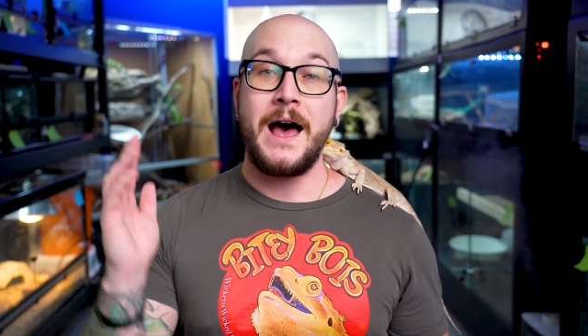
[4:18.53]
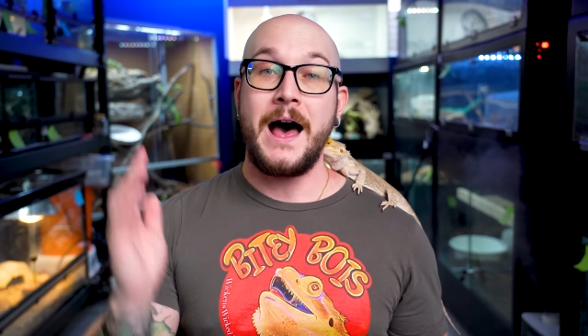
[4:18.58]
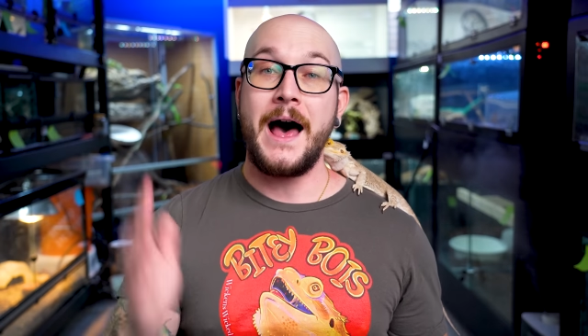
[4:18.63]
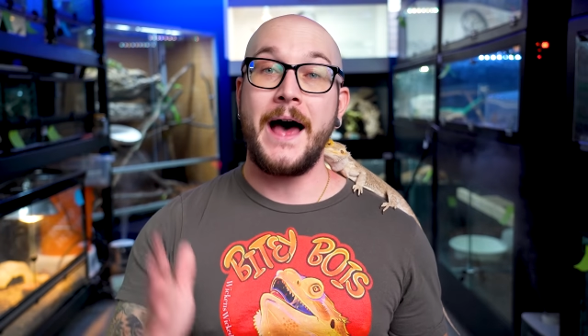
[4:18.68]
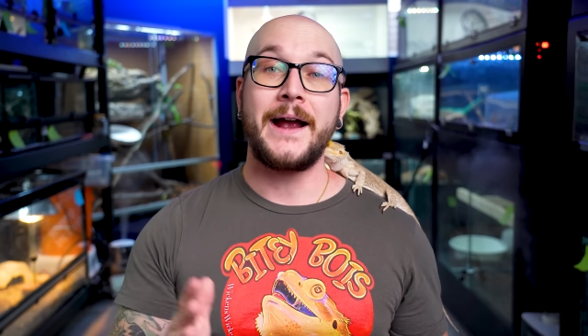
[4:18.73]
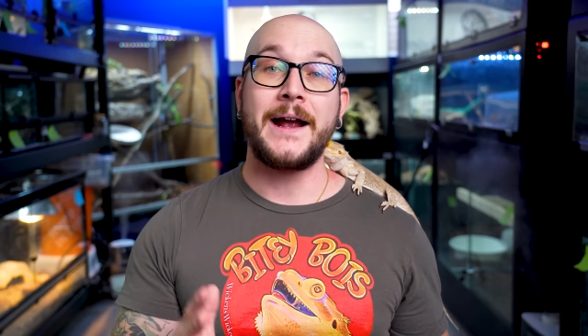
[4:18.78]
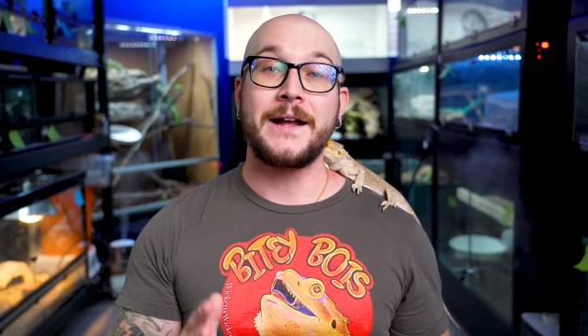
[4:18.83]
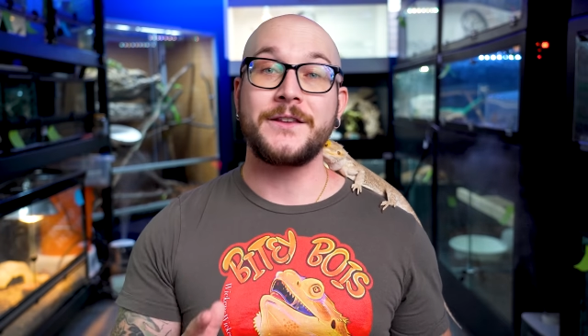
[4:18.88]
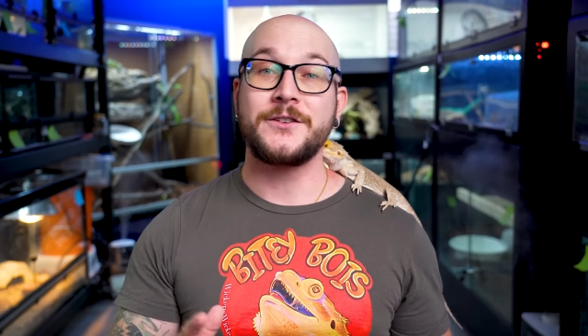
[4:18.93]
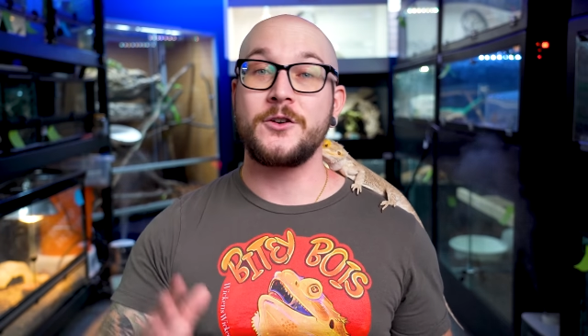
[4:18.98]

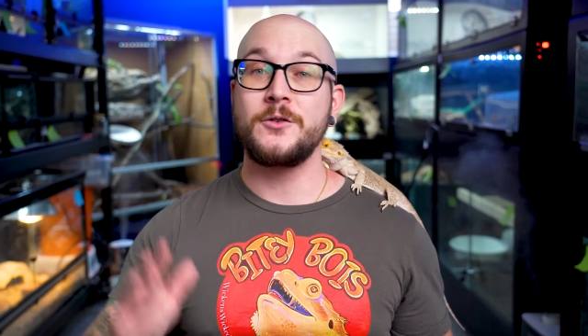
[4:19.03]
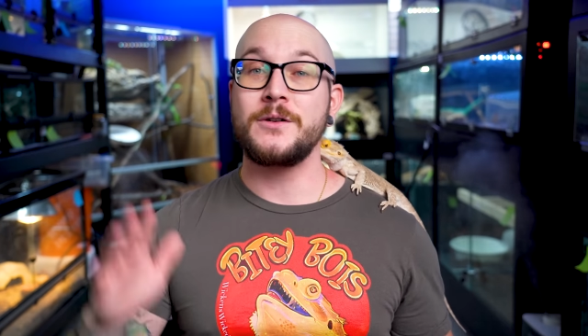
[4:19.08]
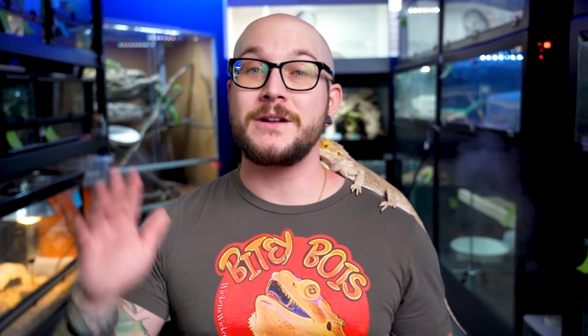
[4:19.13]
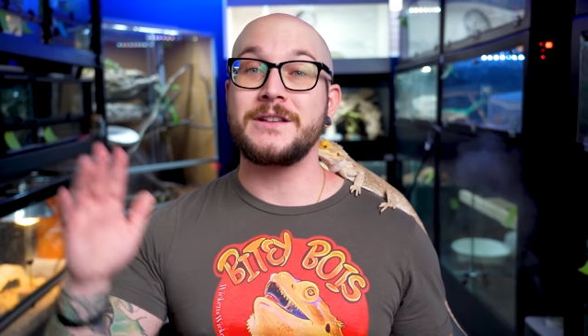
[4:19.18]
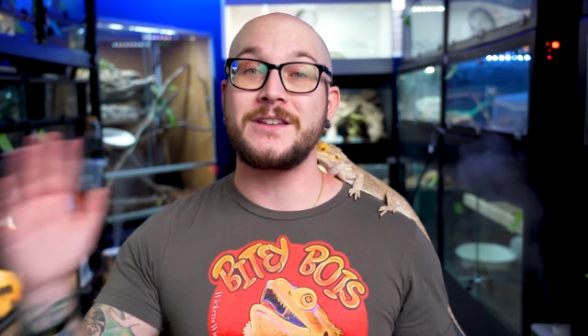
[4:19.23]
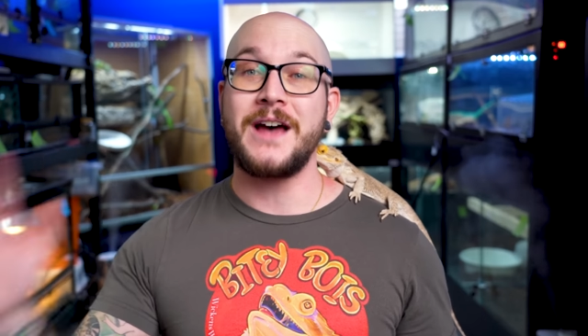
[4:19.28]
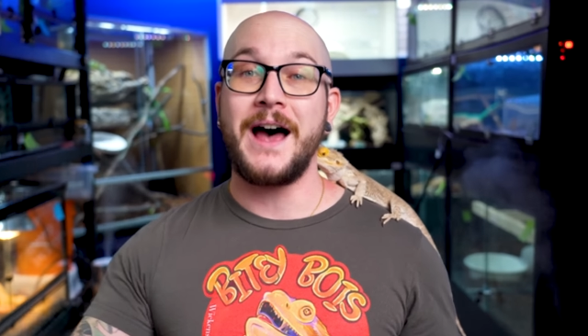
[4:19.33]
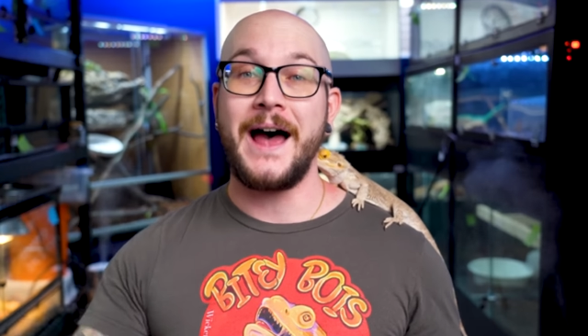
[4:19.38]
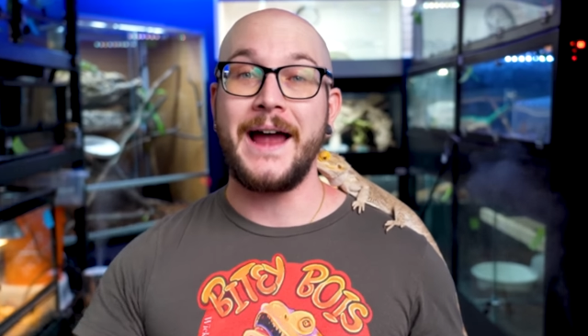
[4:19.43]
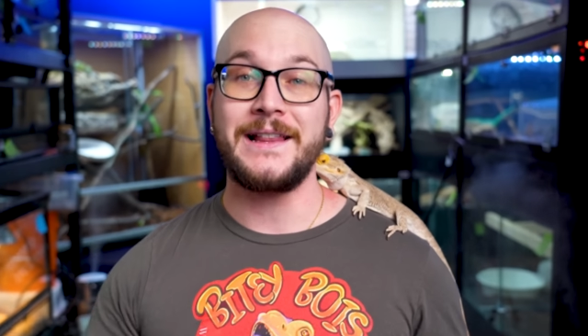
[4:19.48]
I got to go to
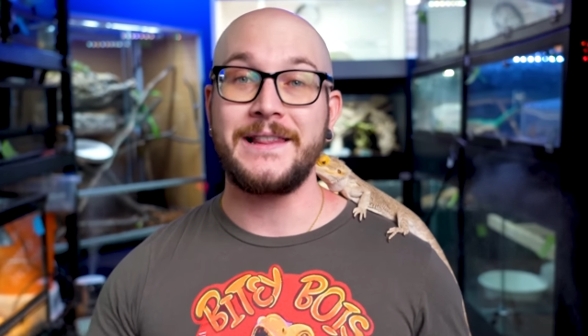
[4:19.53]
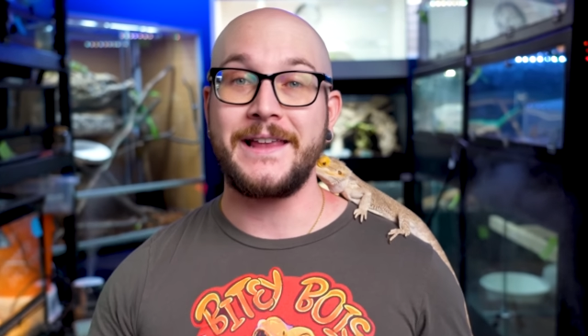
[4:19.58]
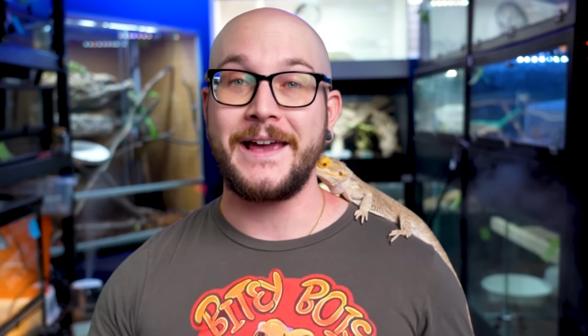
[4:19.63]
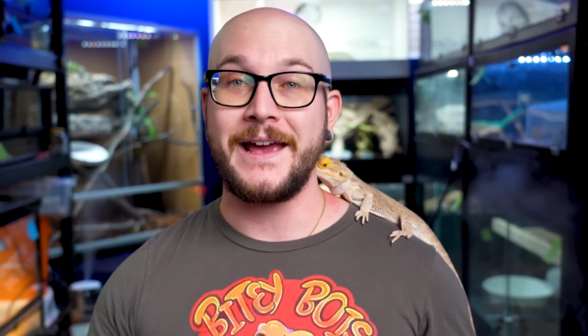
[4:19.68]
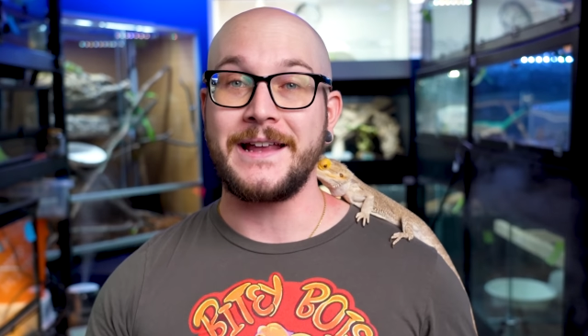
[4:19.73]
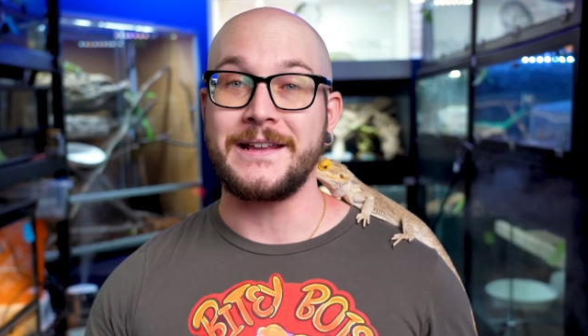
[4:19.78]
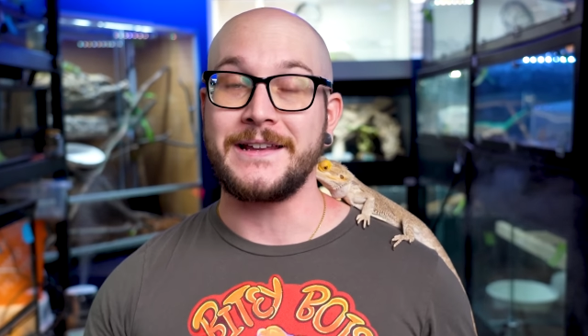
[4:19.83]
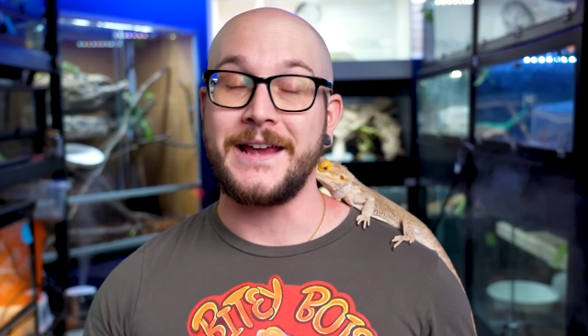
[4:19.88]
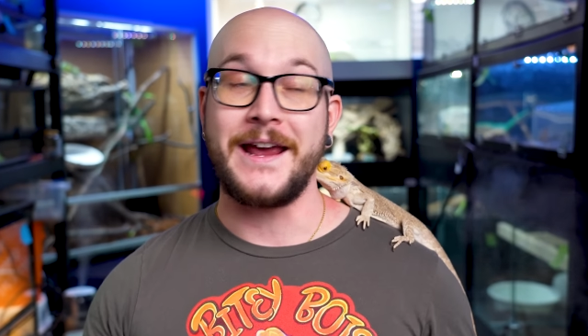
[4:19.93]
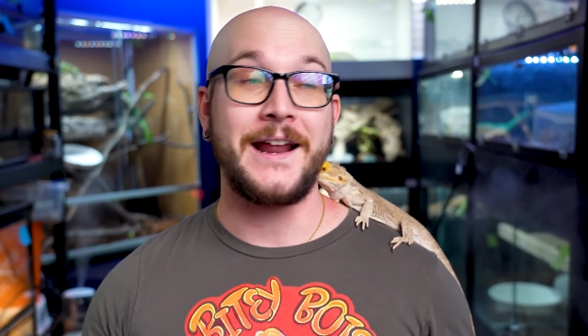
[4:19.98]

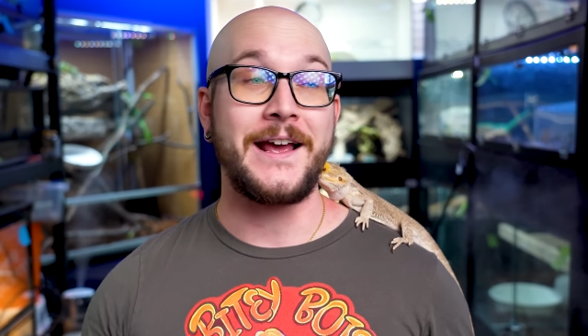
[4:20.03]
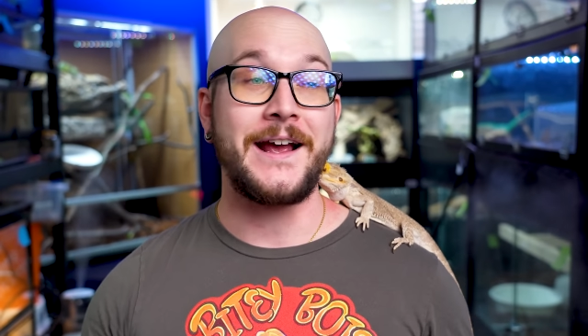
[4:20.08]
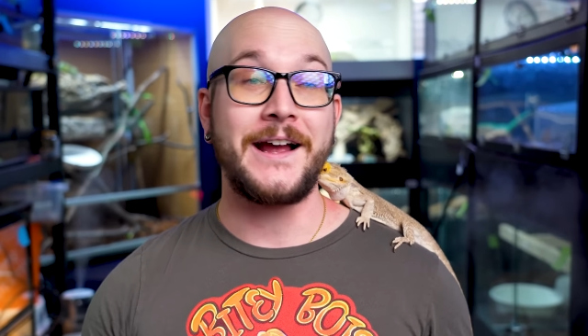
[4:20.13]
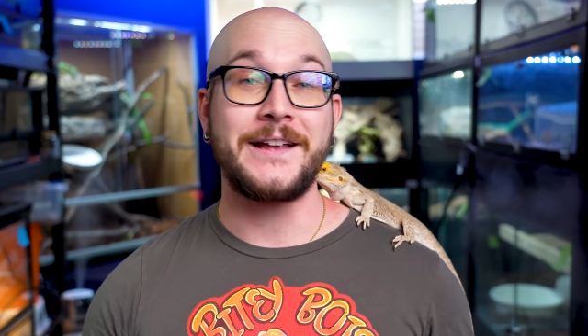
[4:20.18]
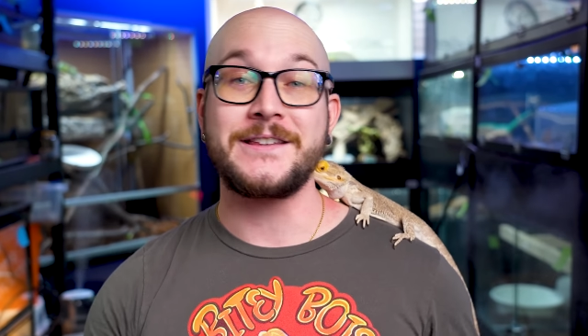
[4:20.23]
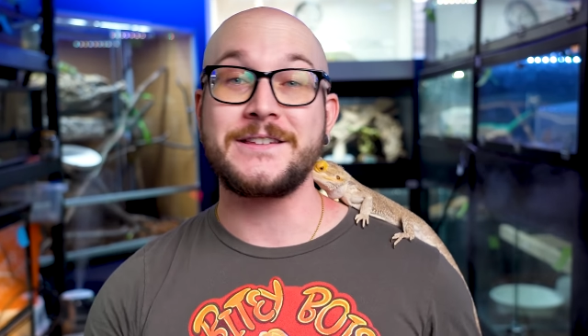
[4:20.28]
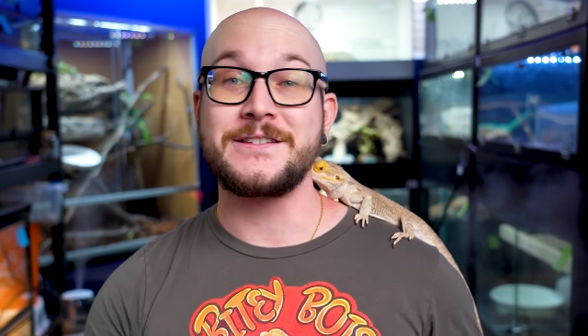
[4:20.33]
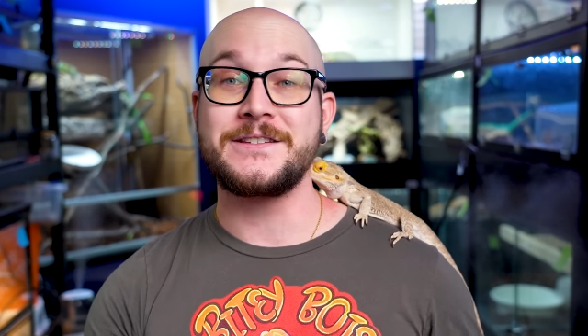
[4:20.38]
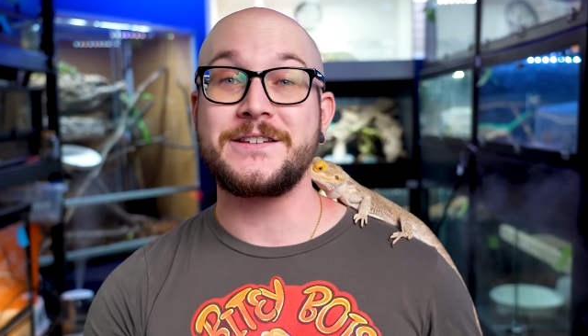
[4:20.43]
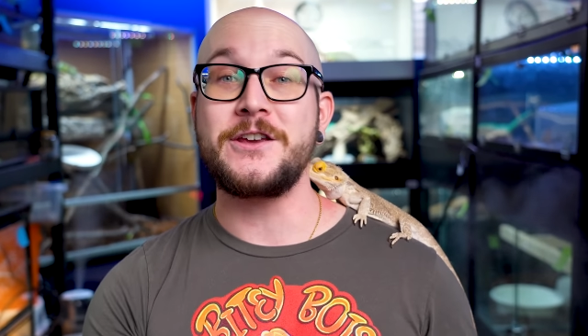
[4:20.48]
Thailand and I
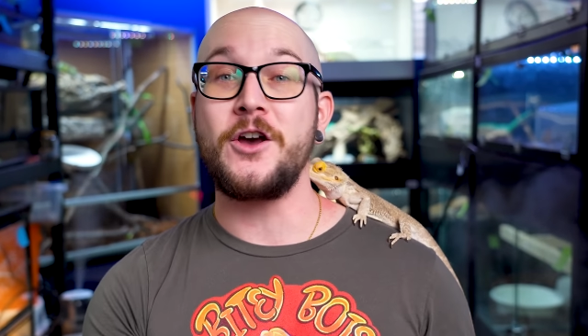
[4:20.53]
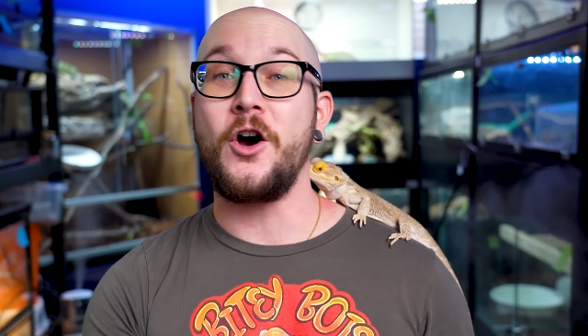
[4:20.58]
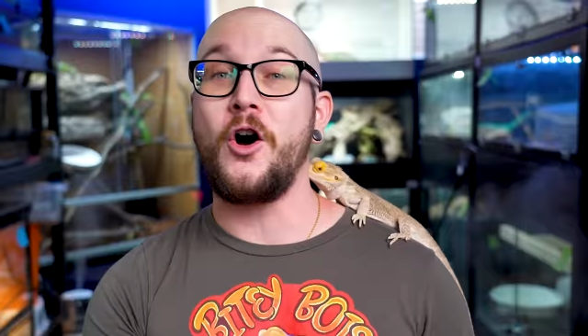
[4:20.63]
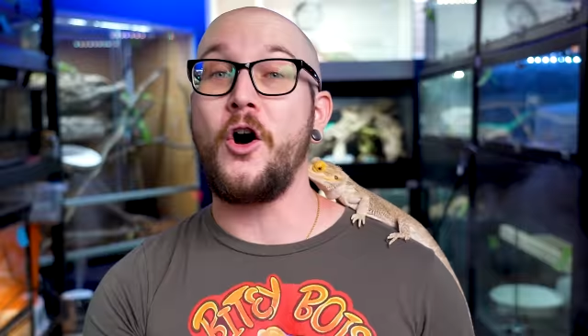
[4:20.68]
got to see